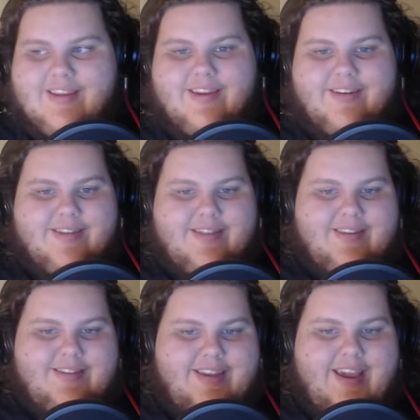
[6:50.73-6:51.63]
kills
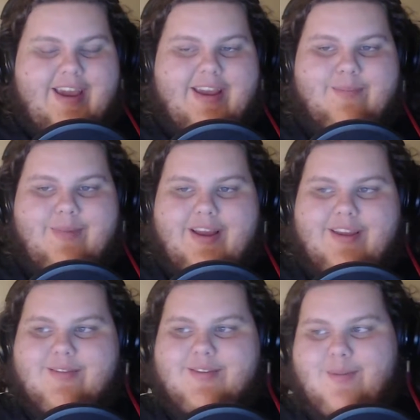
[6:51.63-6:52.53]
this gang by
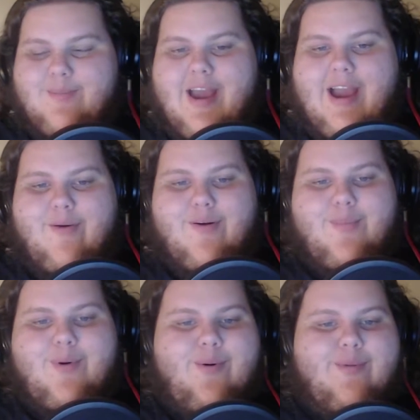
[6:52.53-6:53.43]
using the power
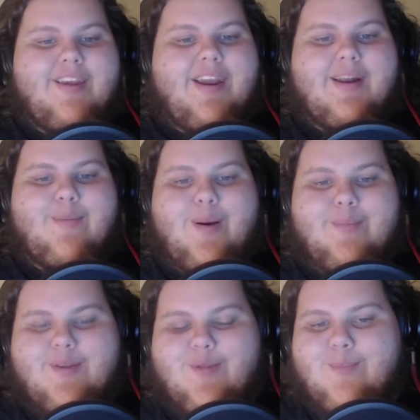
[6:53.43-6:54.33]
pole, taking them up
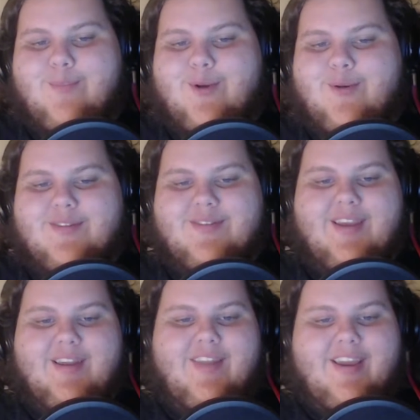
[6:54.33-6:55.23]
to the moon and
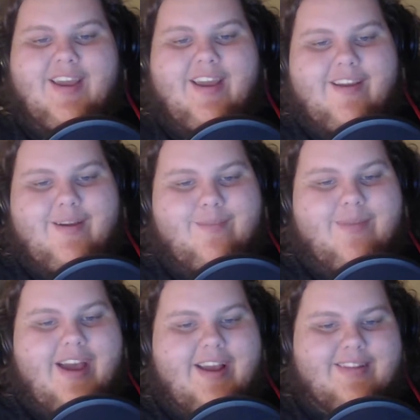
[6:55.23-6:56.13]
saying they can't come
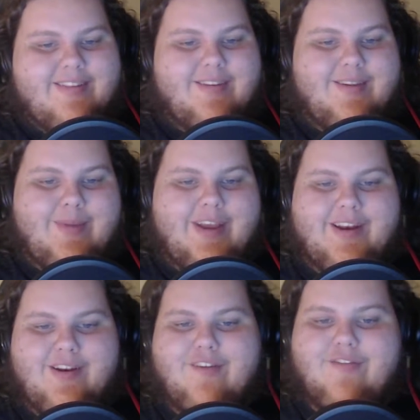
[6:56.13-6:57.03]
back until they made
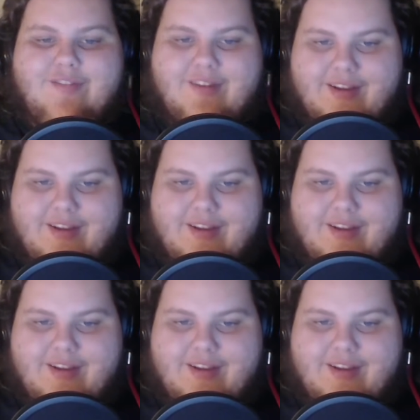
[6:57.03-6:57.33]
enough